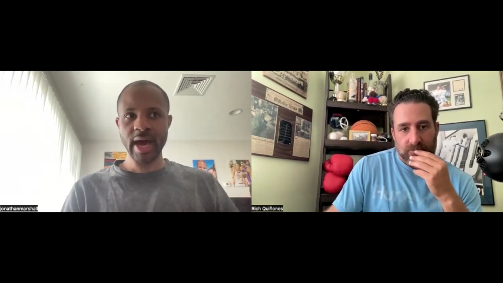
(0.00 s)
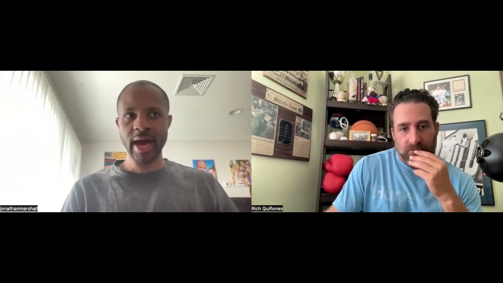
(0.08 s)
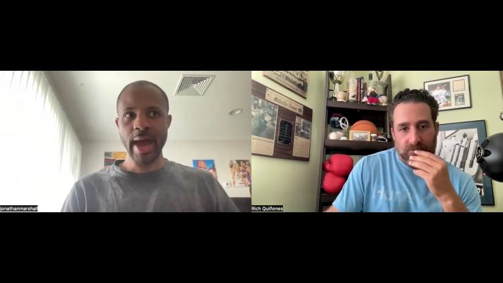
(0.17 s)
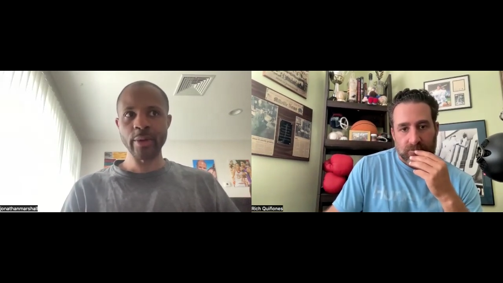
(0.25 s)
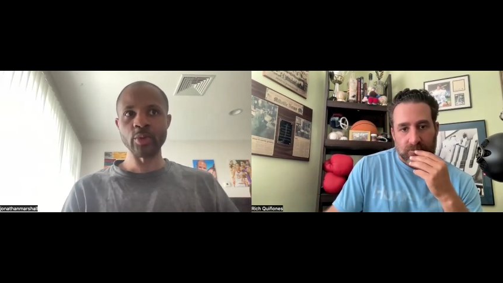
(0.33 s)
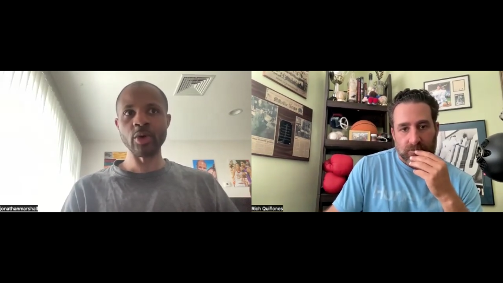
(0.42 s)

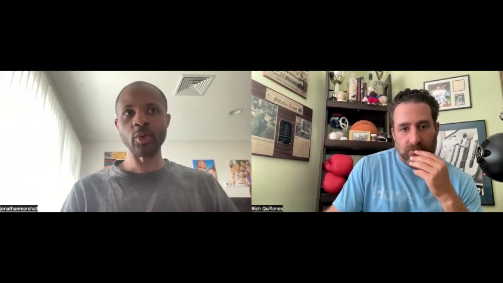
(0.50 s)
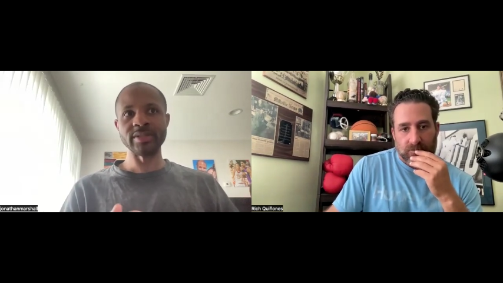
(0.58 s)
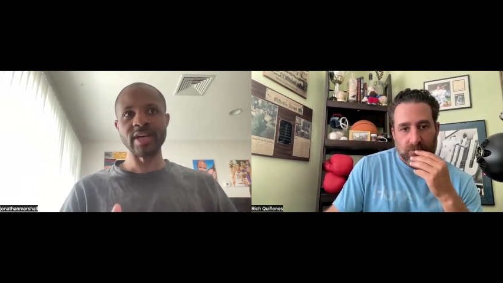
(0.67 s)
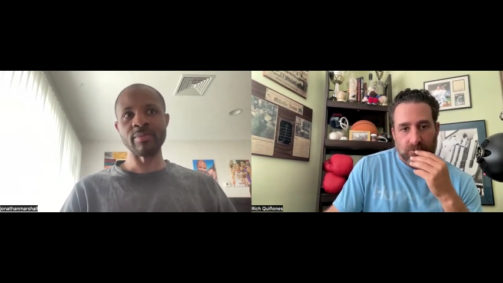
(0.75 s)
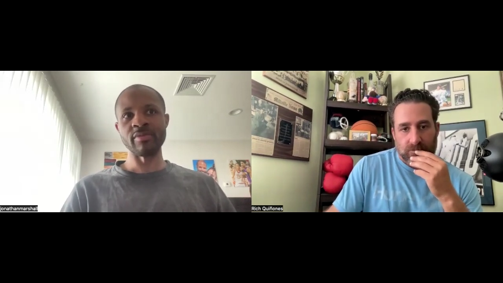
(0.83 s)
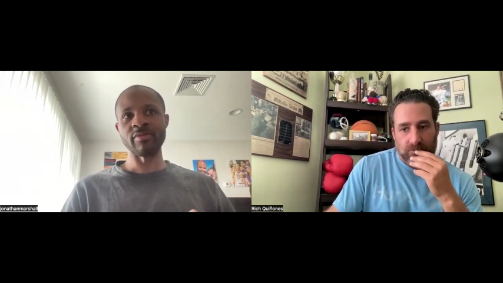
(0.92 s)
Speaker 1: I, I don't know
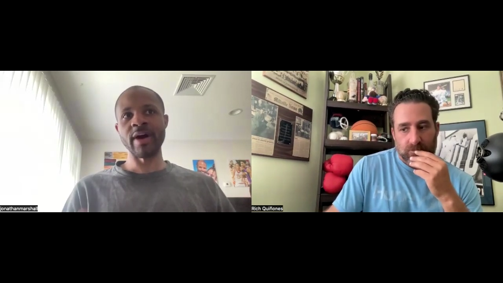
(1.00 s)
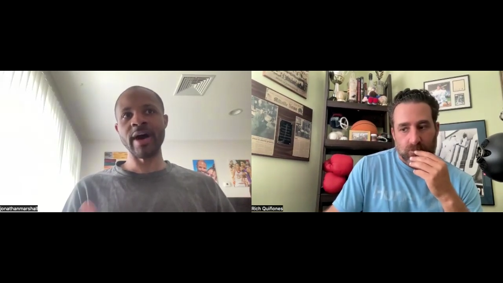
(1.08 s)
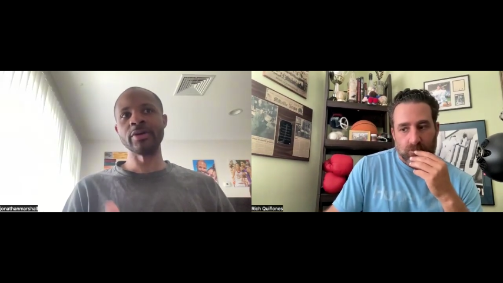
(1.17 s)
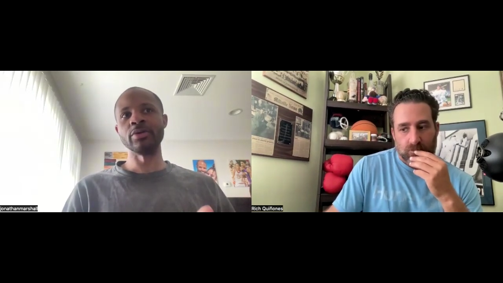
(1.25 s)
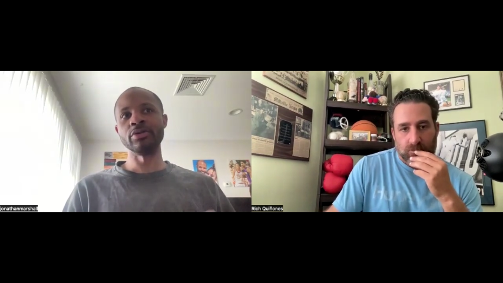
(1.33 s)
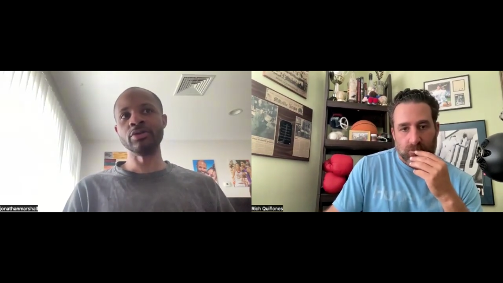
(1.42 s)
what type of
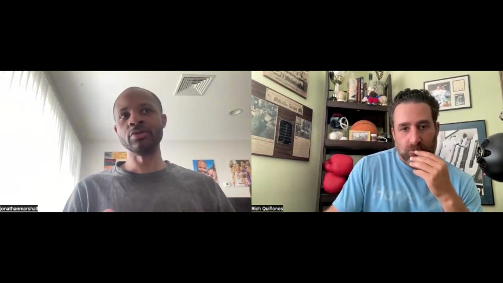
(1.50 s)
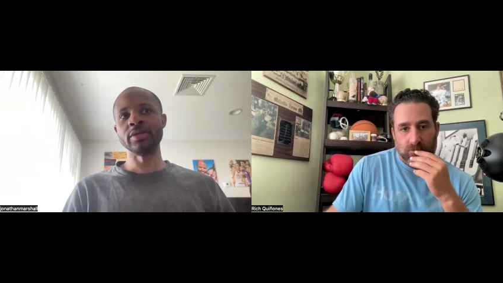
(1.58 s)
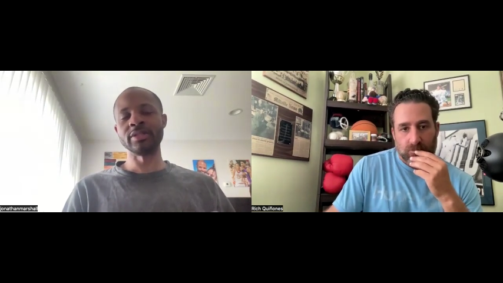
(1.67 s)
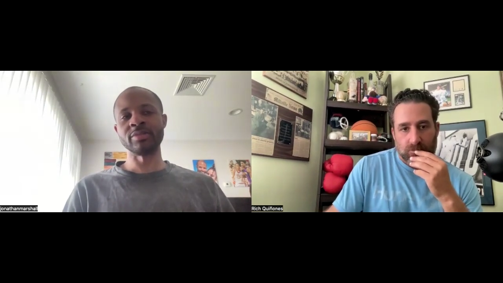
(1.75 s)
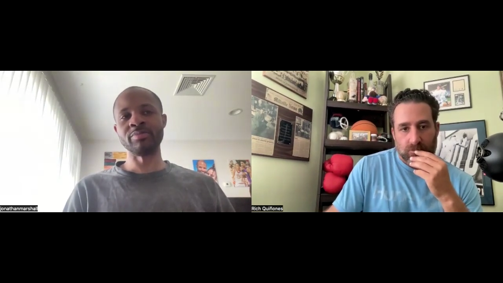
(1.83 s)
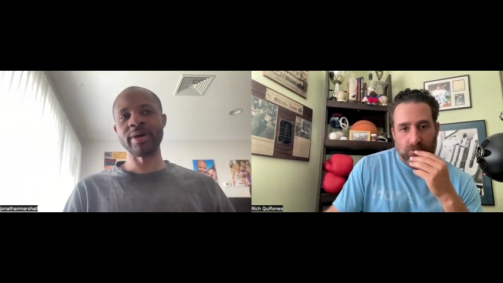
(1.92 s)
value you
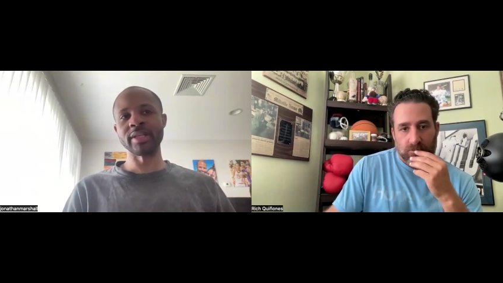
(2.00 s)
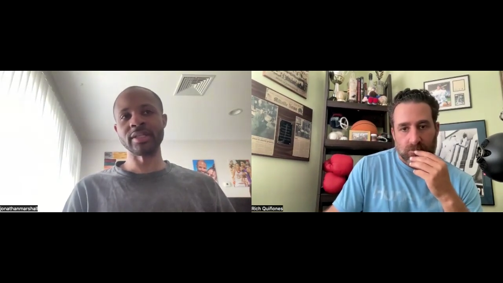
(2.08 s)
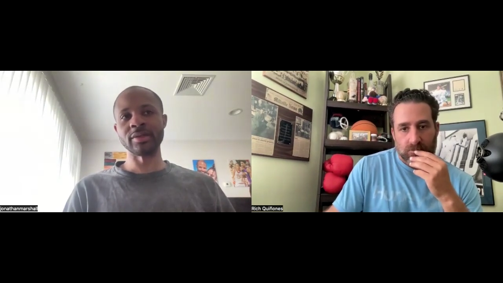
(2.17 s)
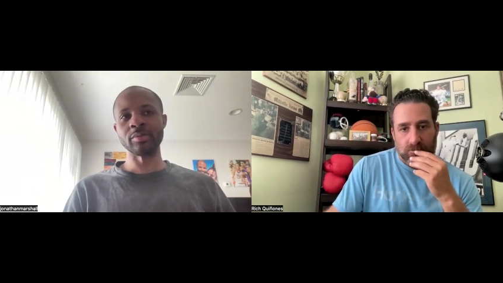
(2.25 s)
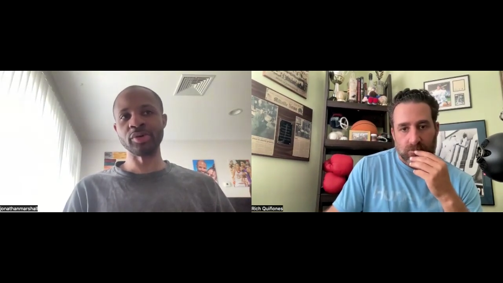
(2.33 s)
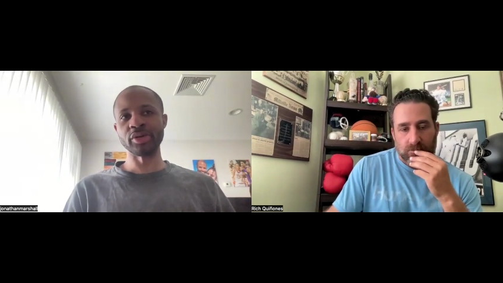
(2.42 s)
would
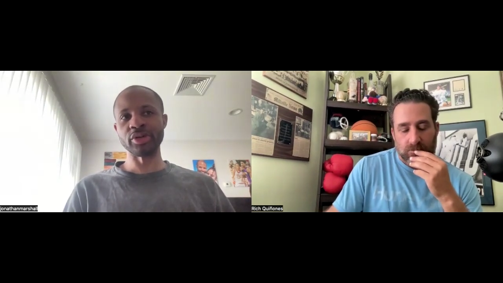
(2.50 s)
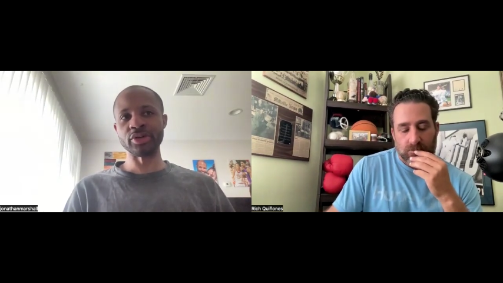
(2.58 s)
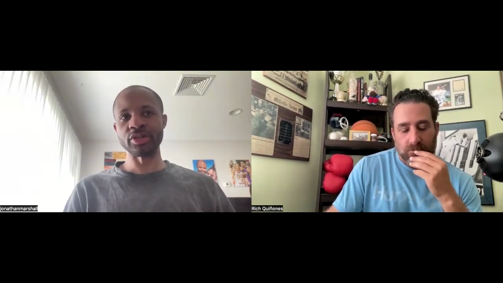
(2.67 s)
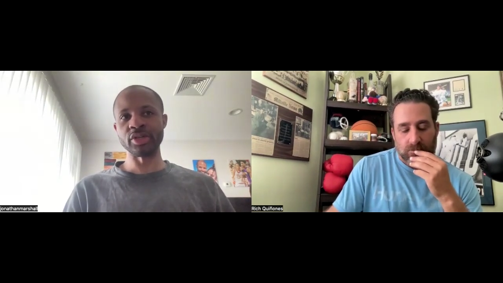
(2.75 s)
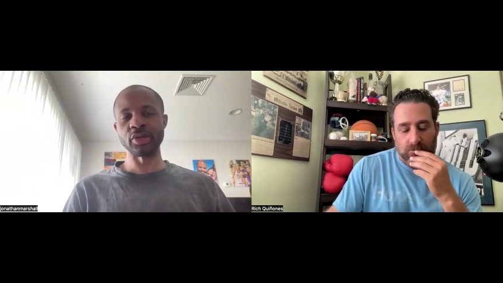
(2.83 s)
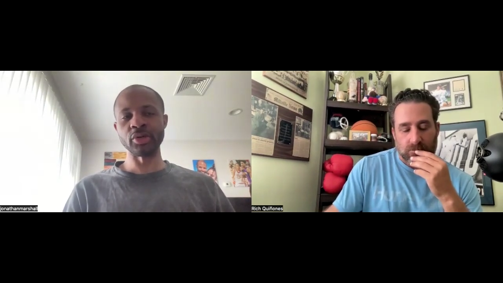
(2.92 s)
expect in a
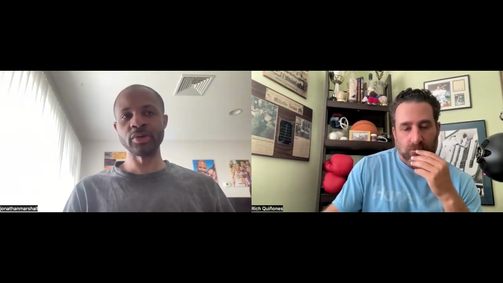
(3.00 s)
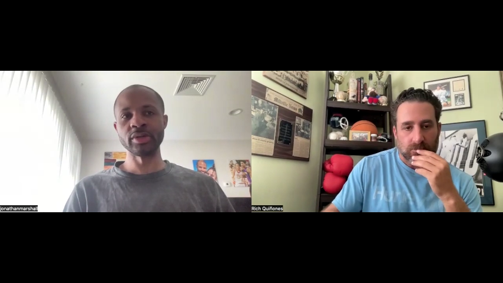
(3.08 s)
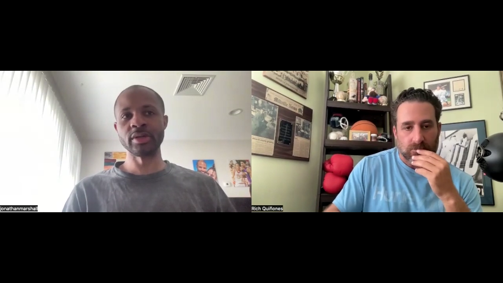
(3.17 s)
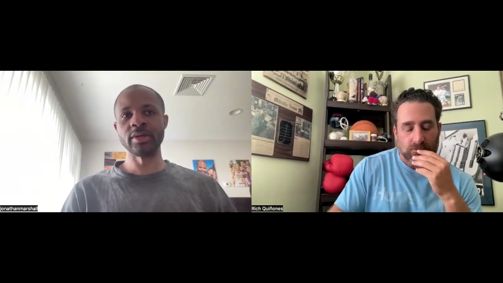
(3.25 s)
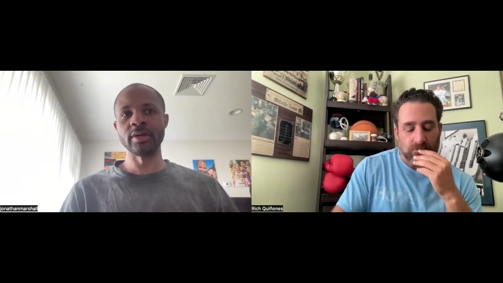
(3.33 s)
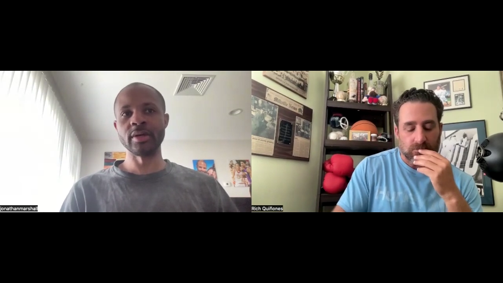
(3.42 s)
Booker deal,